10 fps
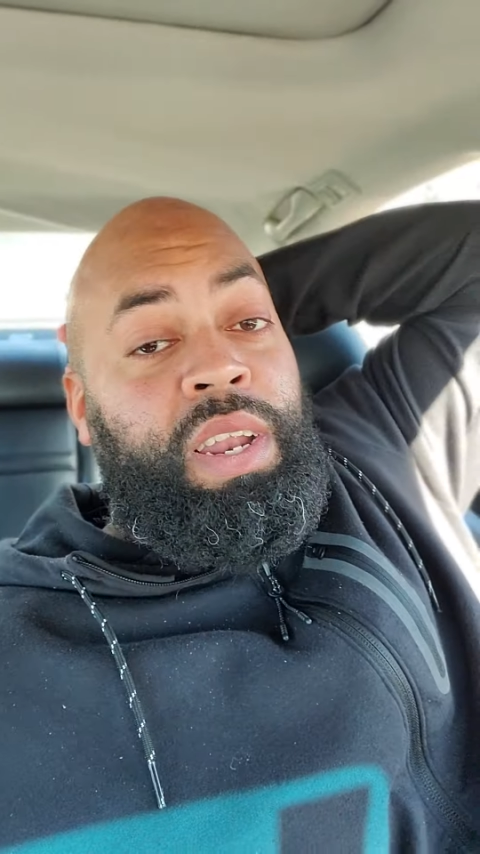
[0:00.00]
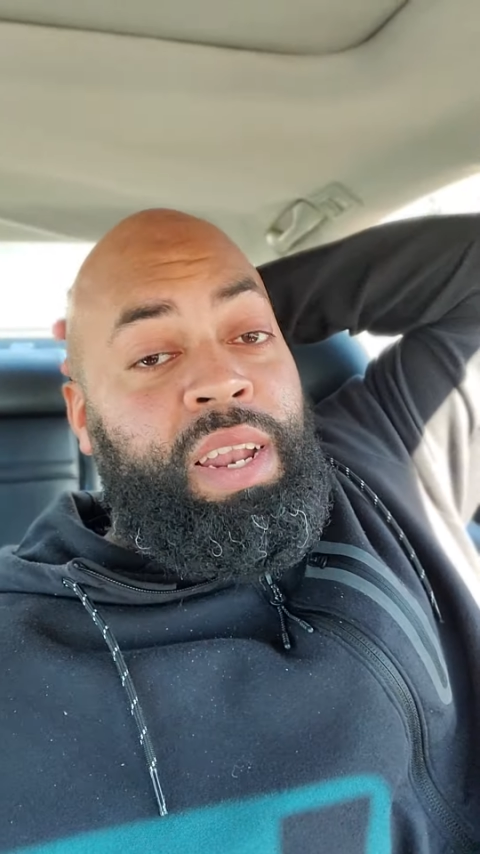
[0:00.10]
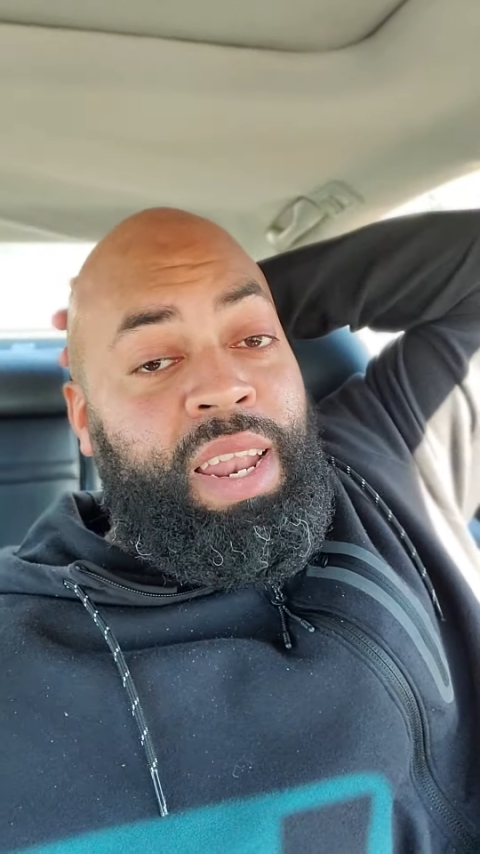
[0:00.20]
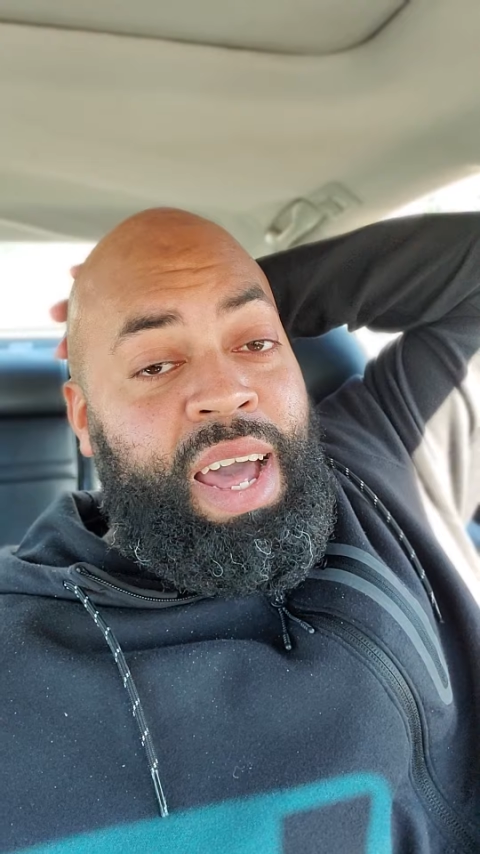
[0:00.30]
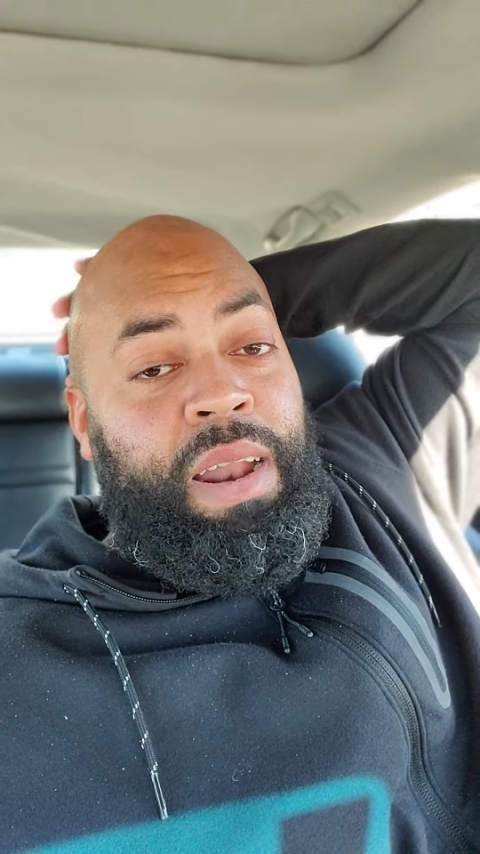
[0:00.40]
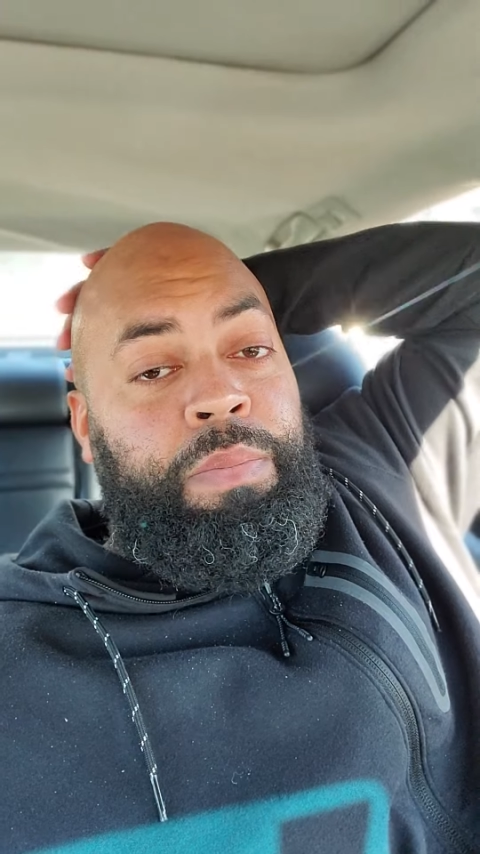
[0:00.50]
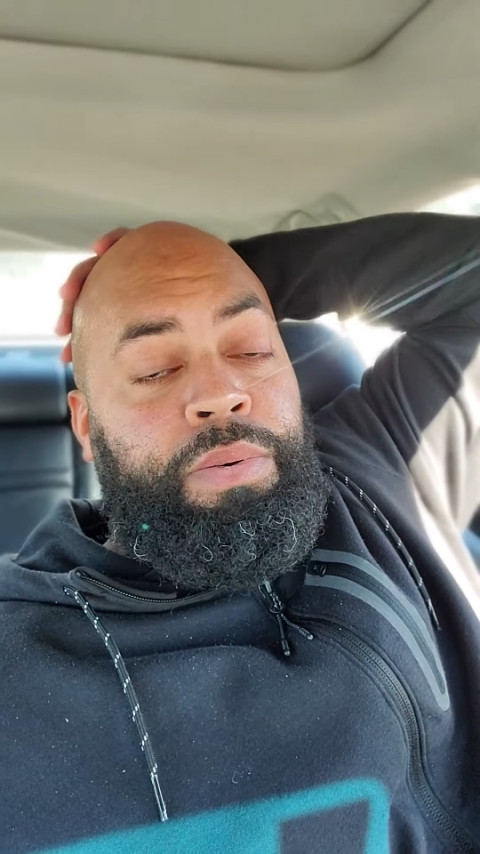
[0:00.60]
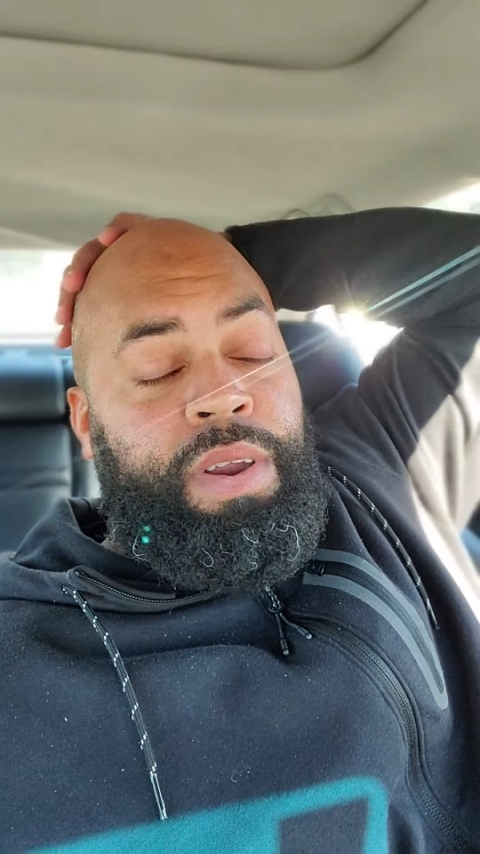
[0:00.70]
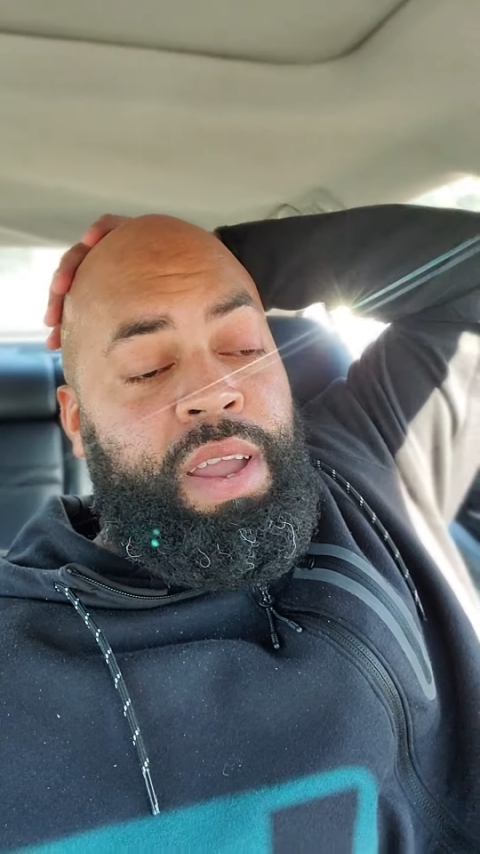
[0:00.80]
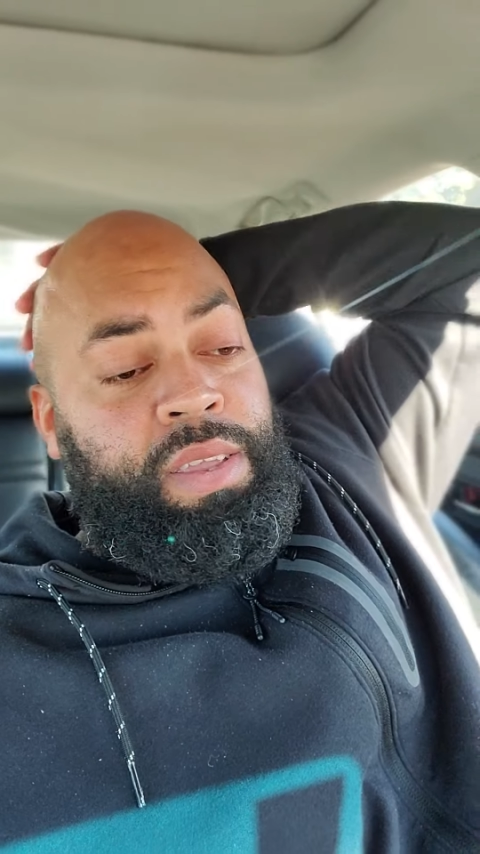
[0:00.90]
a lot of
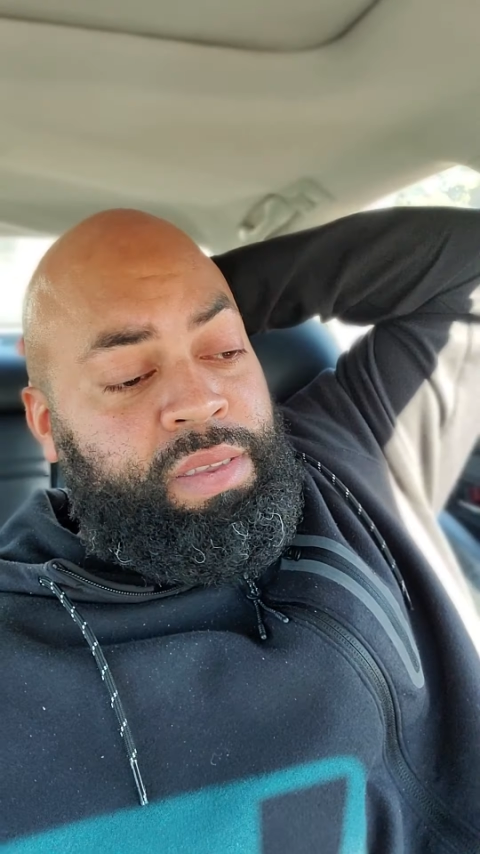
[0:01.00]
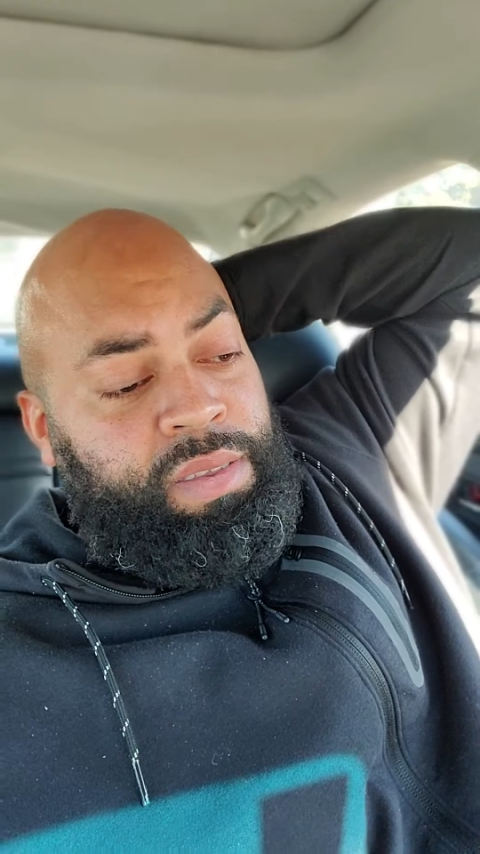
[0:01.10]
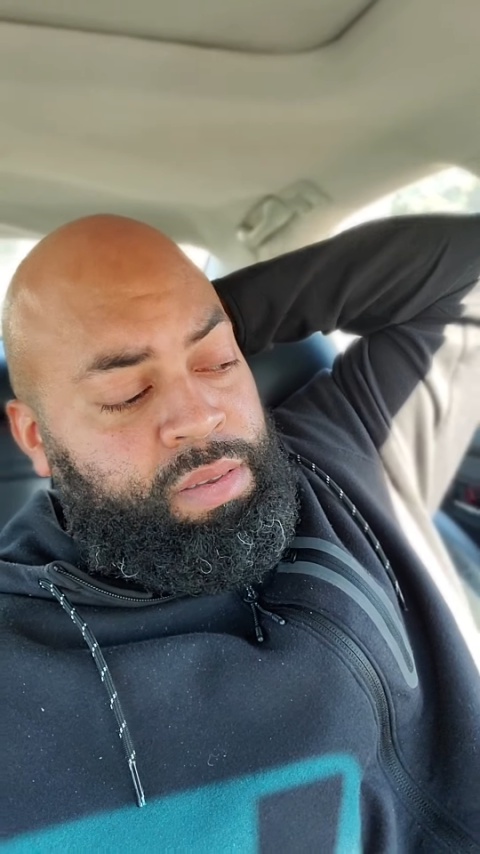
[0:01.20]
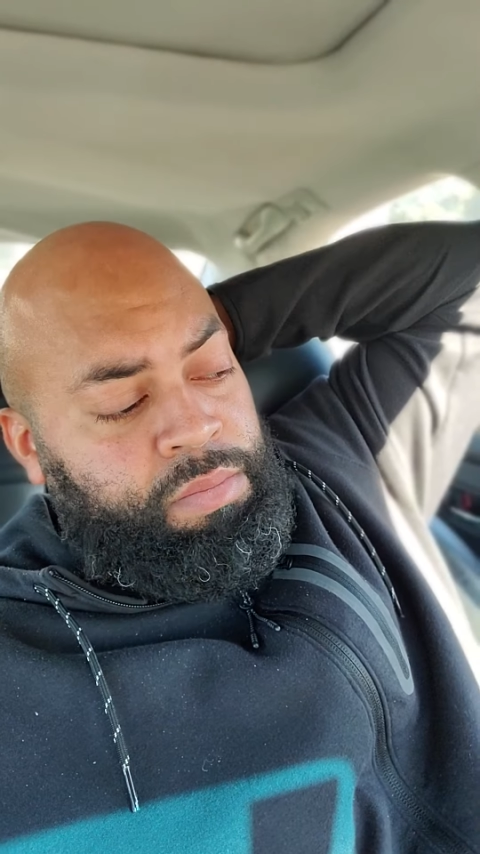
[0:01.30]
press.